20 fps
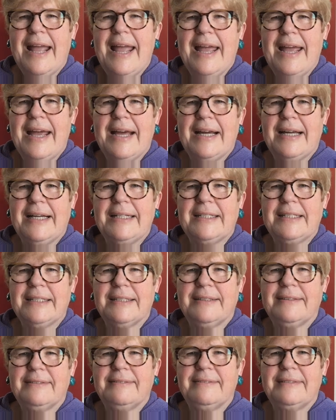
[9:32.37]
And
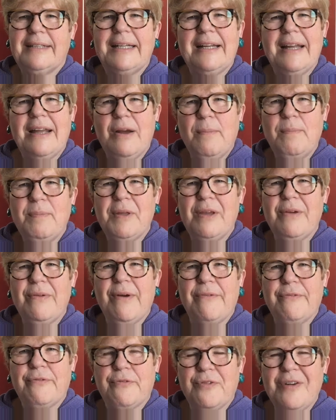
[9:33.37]
and I hope that you
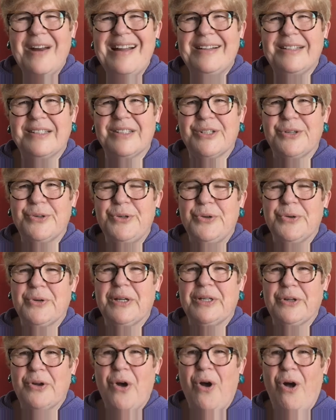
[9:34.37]
have friends who you
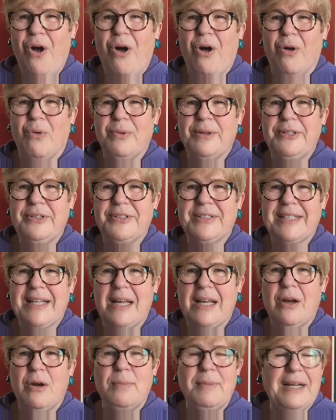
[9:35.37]
can call when you
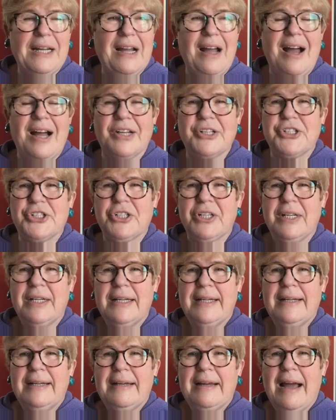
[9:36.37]
say, oh my gosh,
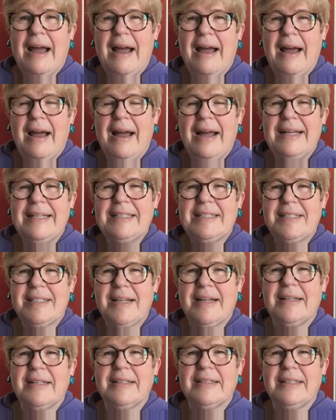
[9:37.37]
I
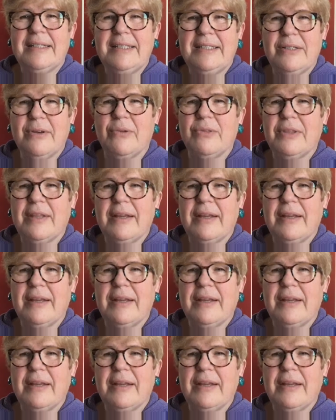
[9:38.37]
suddenly don't